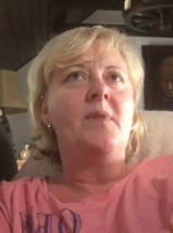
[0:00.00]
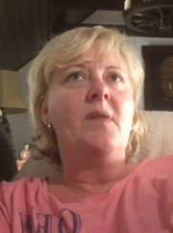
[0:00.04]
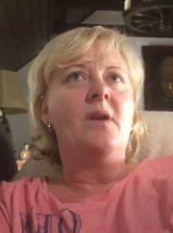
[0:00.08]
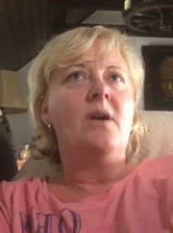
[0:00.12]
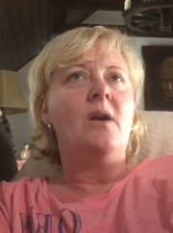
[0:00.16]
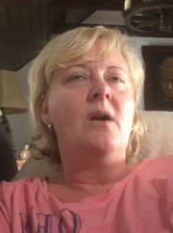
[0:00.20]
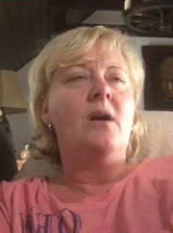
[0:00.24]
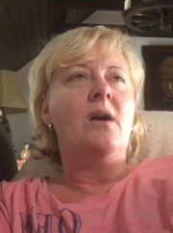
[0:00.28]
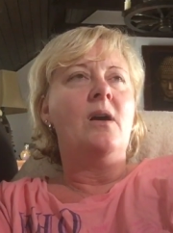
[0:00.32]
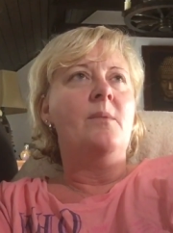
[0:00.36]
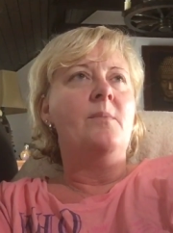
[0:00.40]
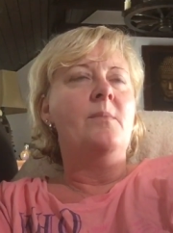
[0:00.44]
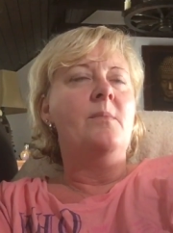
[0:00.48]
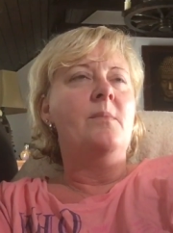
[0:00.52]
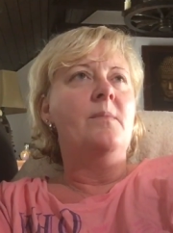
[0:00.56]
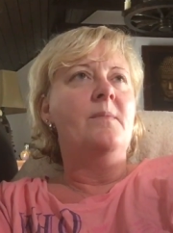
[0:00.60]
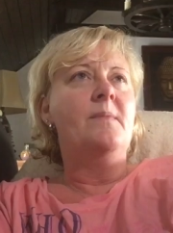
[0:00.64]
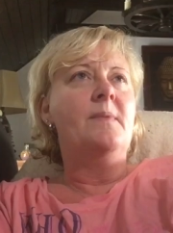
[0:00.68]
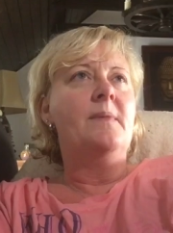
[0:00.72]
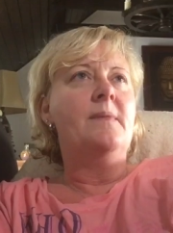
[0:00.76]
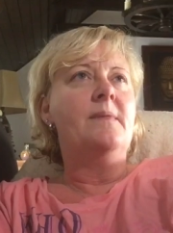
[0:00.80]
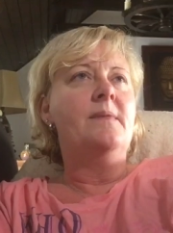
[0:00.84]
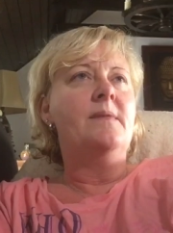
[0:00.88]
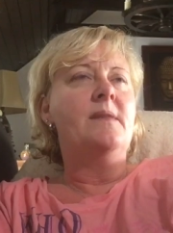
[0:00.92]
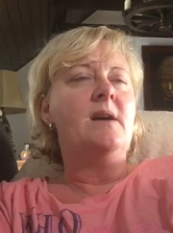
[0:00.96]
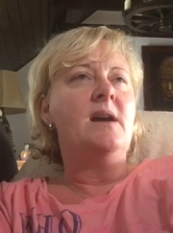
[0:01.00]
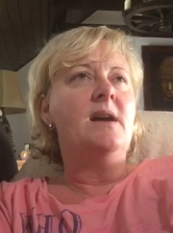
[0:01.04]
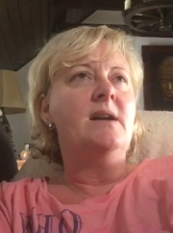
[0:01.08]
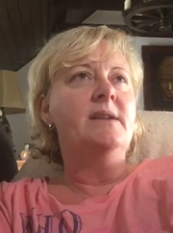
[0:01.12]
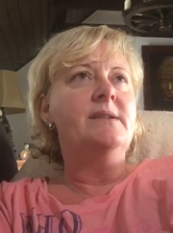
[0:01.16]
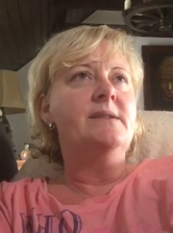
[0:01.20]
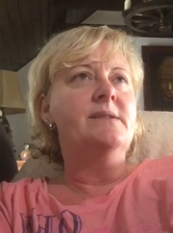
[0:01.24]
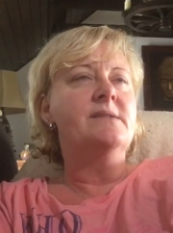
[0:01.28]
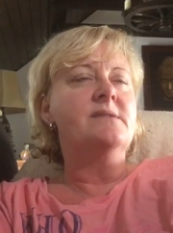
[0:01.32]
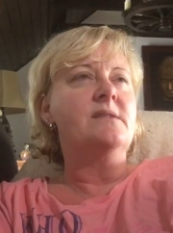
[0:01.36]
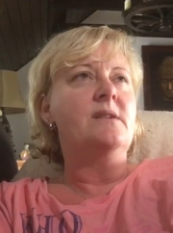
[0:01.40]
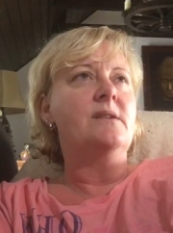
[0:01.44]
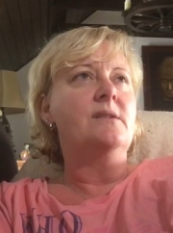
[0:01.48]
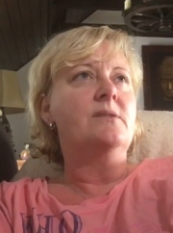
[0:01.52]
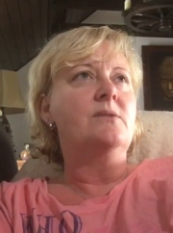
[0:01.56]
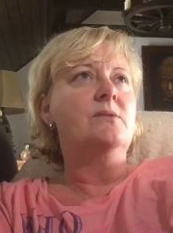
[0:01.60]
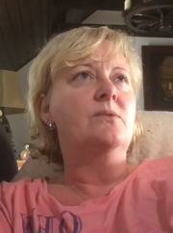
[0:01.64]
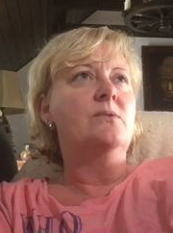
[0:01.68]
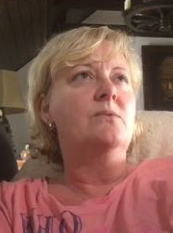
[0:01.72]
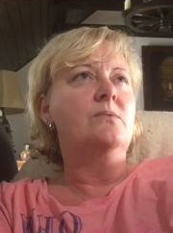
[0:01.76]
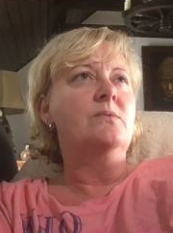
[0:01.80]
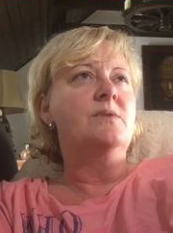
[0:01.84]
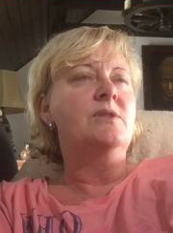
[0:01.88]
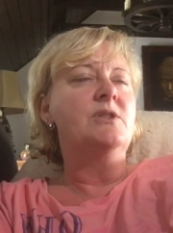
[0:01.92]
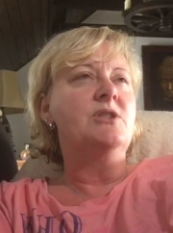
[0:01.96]
The
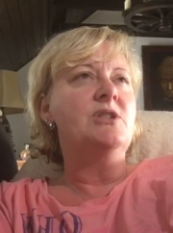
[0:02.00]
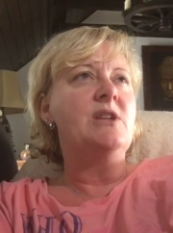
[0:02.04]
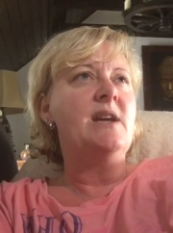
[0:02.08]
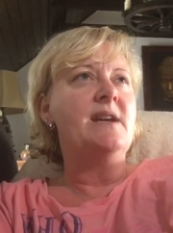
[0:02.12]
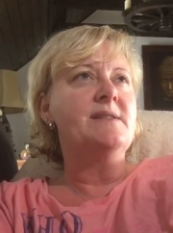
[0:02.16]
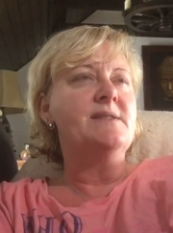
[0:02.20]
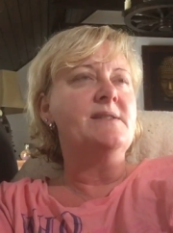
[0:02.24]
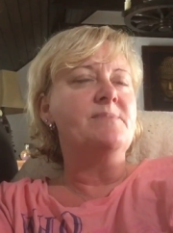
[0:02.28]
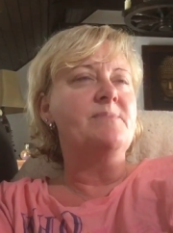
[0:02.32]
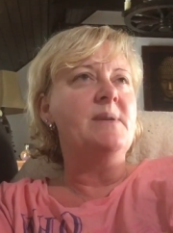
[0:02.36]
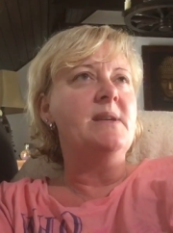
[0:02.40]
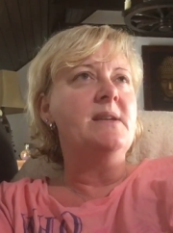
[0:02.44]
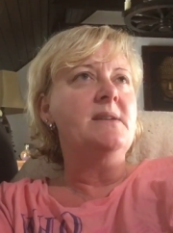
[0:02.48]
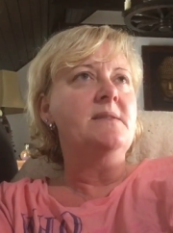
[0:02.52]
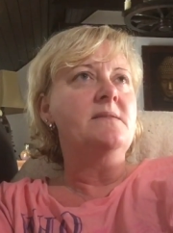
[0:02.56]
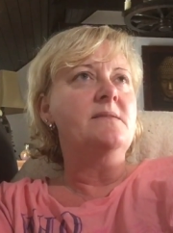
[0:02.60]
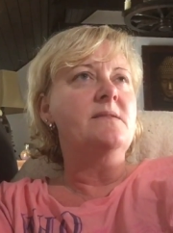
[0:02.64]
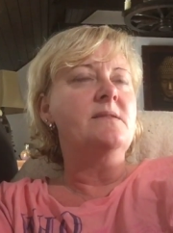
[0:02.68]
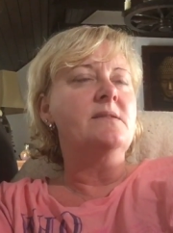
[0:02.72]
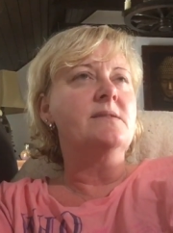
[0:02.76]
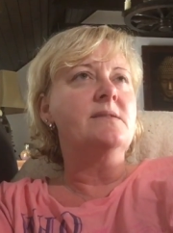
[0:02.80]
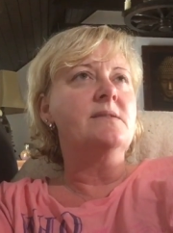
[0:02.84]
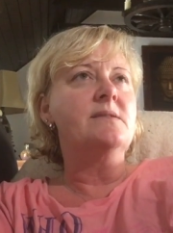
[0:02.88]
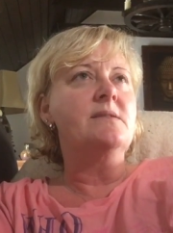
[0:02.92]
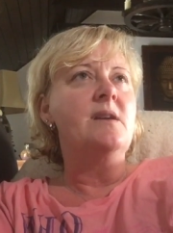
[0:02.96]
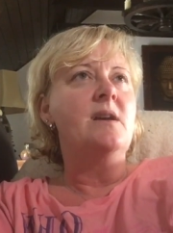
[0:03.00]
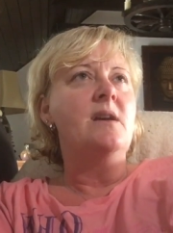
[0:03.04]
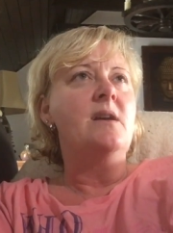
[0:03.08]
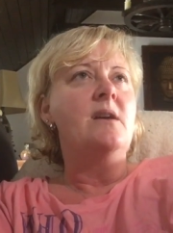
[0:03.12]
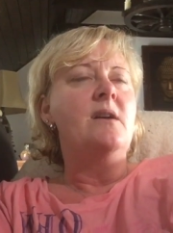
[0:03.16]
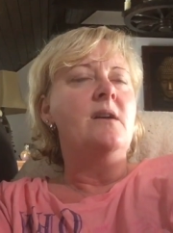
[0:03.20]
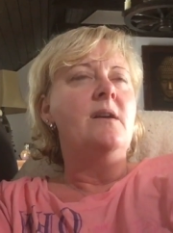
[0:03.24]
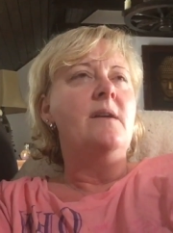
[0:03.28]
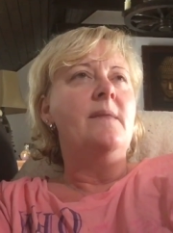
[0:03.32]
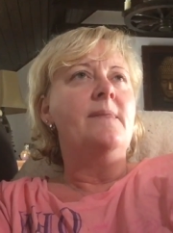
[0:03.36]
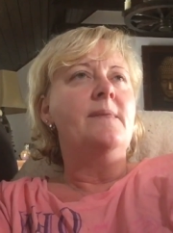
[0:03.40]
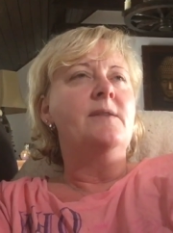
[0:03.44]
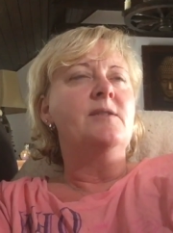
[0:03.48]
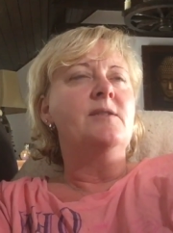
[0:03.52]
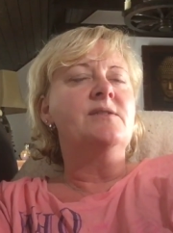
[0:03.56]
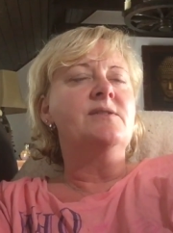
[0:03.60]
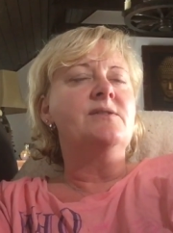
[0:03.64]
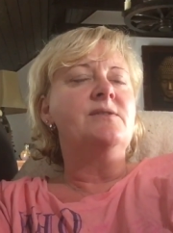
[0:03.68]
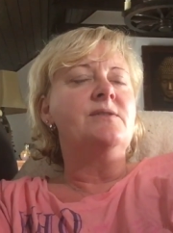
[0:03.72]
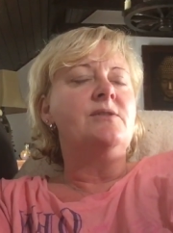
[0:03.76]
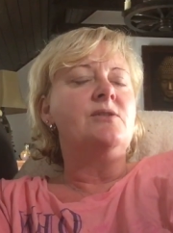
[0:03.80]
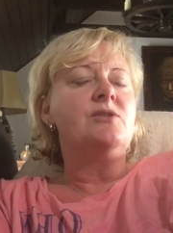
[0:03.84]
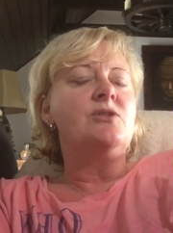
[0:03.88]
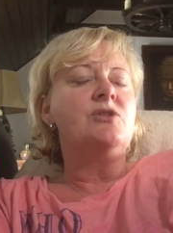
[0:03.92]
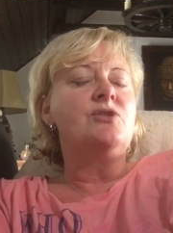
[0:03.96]
honeysuckle, the jasmines, the
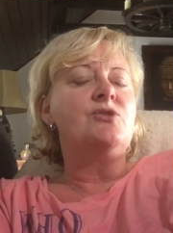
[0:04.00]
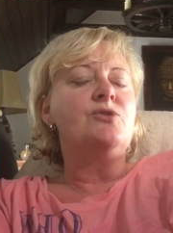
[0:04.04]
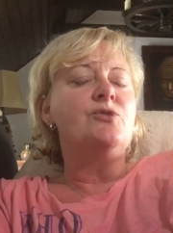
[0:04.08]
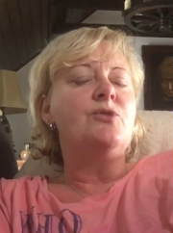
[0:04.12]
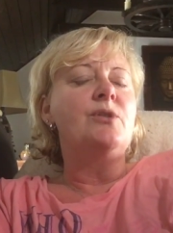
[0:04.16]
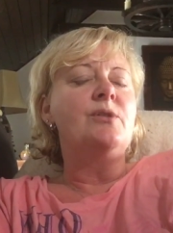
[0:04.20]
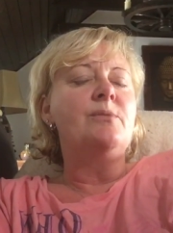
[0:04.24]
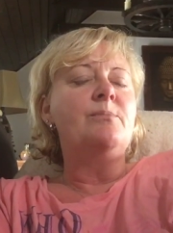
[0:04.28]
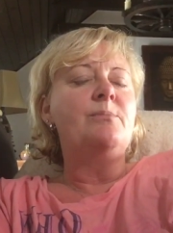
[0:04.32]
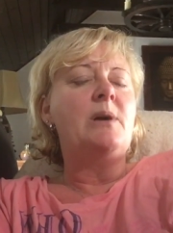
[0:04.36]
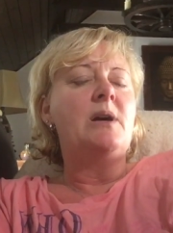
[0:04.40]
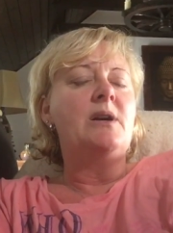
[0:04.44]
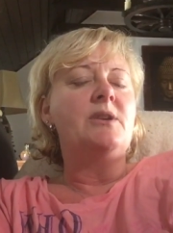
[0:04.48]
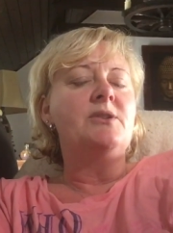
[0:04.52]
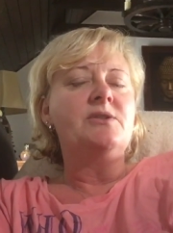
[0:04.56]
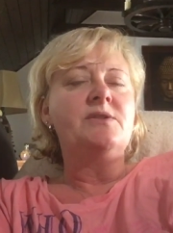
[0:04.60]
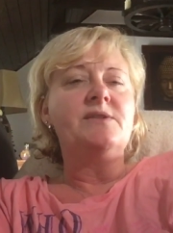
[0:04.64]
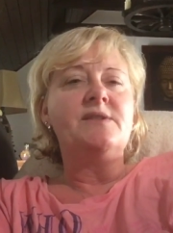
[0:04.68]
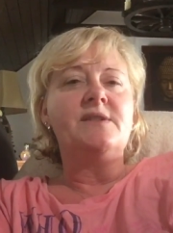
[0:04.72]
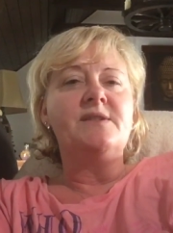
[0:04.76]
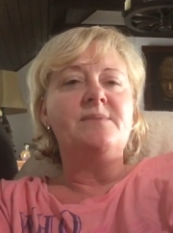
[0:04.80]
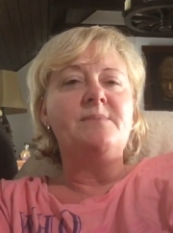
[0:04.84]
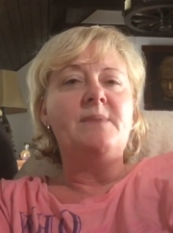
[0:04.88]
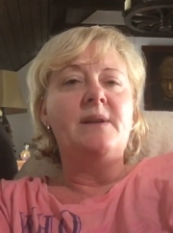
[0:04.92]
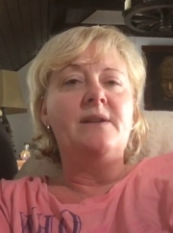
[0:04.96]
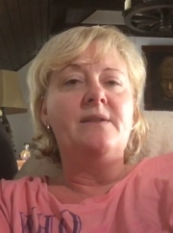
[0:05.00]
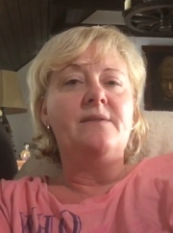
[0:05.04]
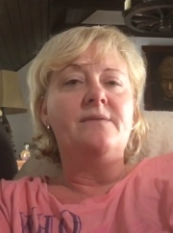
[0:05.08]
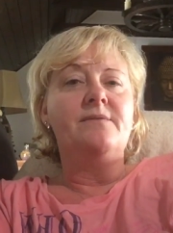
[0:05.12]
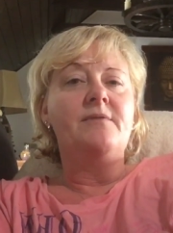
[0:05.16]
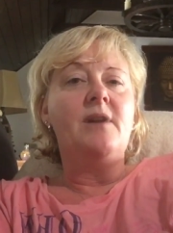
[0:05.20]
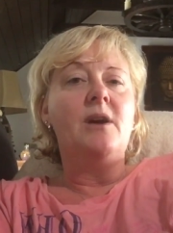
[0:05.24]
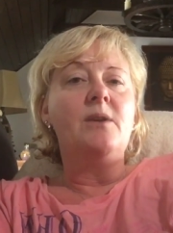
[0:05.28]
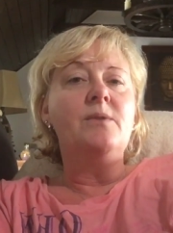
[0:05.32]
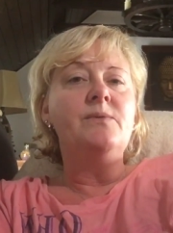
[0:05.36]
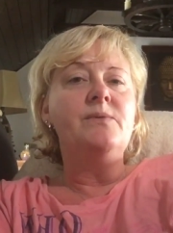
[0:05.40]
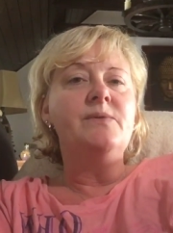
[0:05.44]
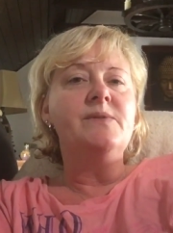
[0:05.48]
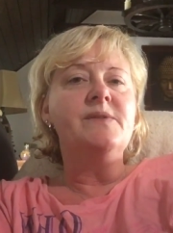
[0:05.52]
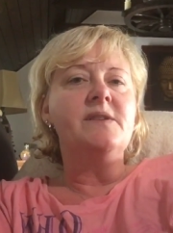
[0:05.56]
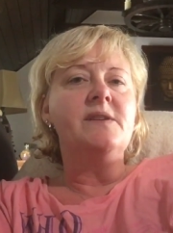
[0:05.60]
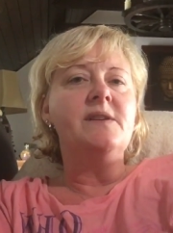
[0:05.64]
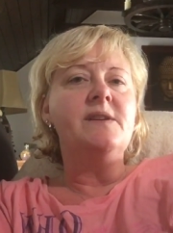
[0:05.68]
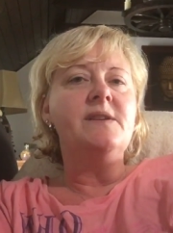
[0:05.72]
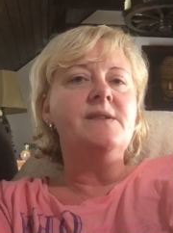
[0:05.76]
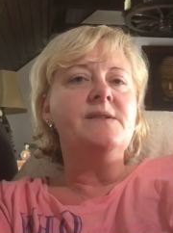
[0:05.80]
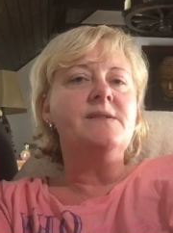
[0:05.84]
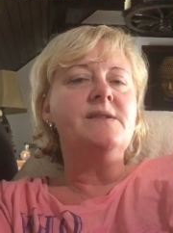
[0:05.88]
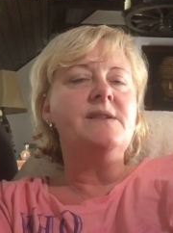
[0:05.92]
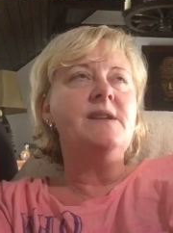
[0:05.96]
strong pungent smell of
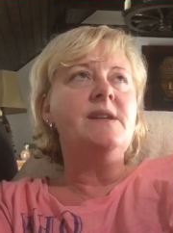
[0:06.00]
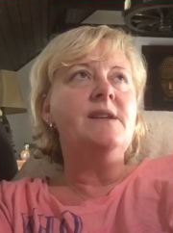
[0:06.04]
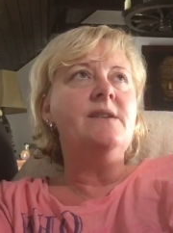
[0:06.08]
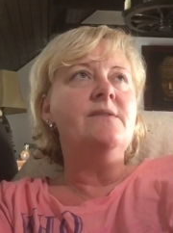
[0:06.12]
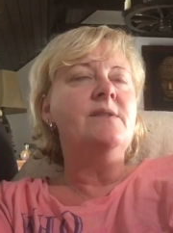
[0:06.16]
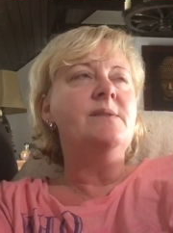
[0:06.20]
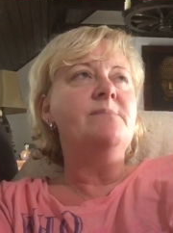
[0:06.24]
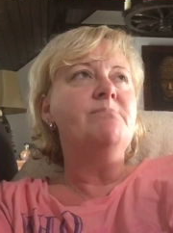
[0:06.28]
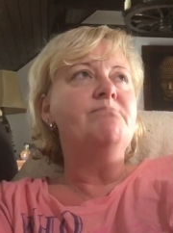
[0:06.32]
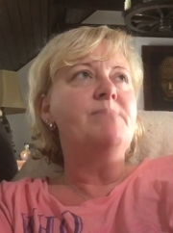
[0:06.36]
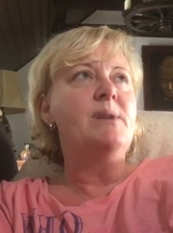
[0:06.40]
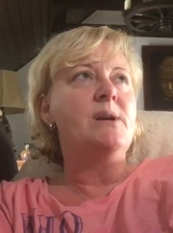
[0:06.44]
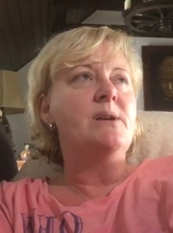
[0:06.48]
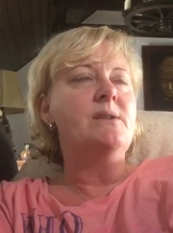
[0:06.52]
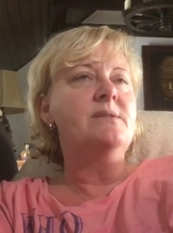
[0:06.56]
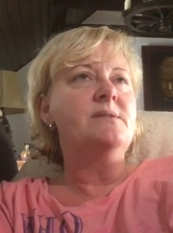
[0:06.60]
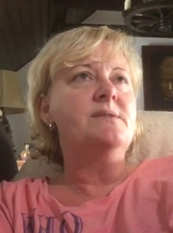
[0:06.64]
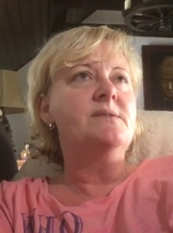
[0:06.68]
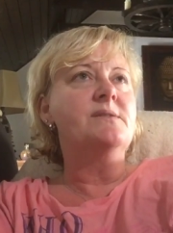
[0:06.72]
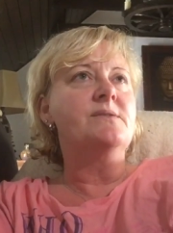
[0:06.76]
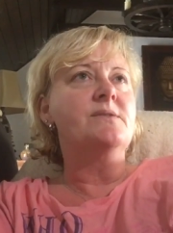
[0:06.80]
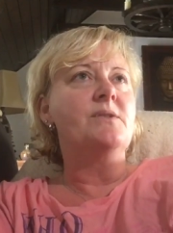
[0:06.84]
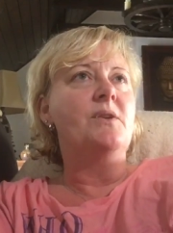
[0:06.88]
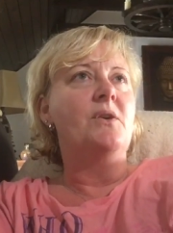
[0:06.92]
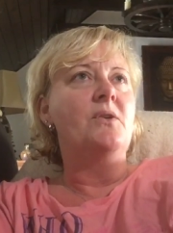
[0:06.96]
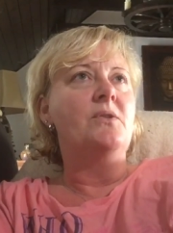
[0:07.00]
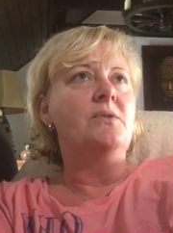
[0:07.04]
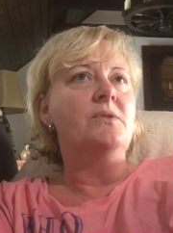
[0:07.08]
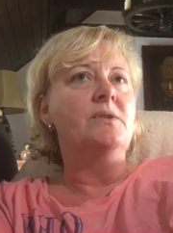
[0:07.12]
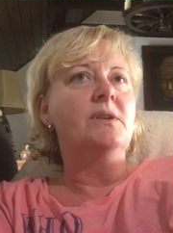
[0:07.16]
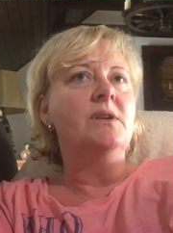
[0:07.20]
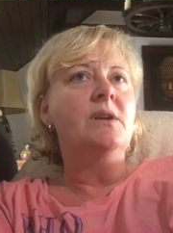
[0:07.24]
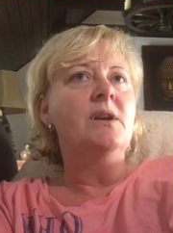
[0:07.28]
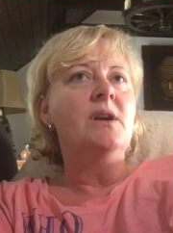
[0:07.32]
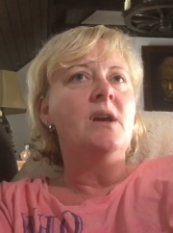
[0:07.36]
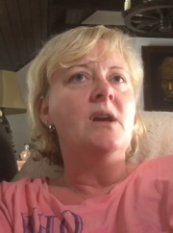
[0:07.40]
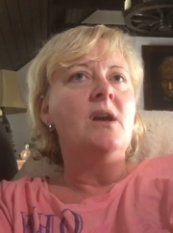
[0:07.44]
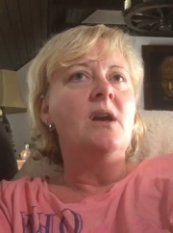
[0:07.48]
roses, hearing bird song,